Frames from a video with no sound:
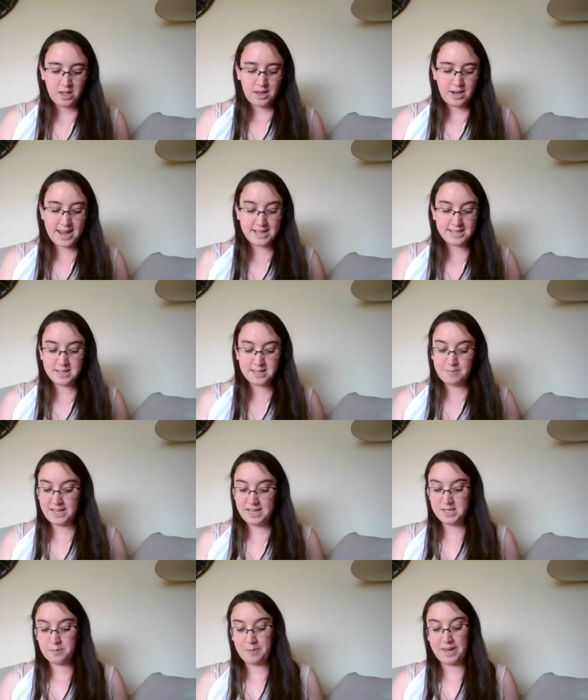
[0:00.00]
Nets to me
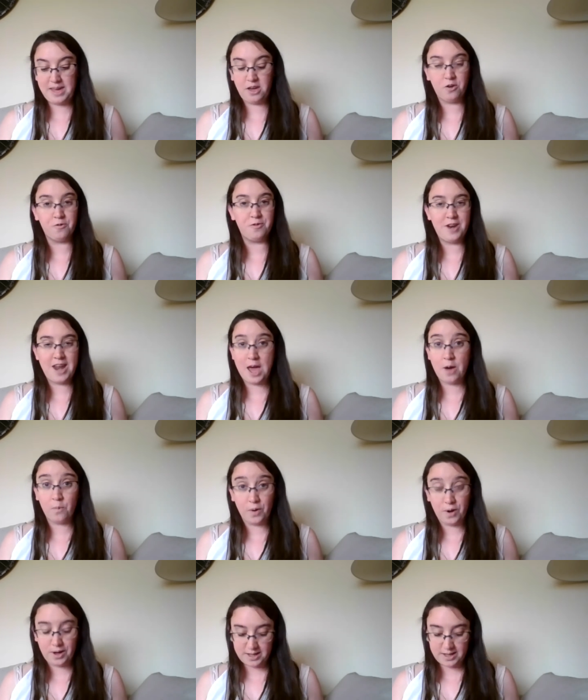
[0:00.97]
speak of
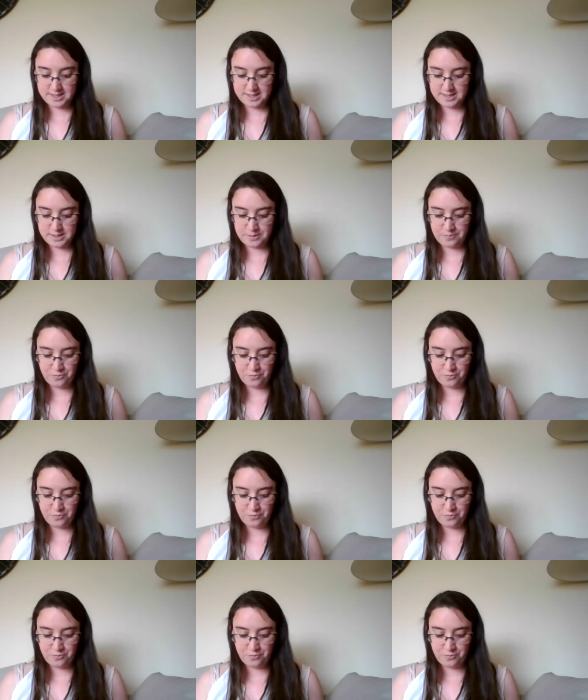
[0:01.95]
networks,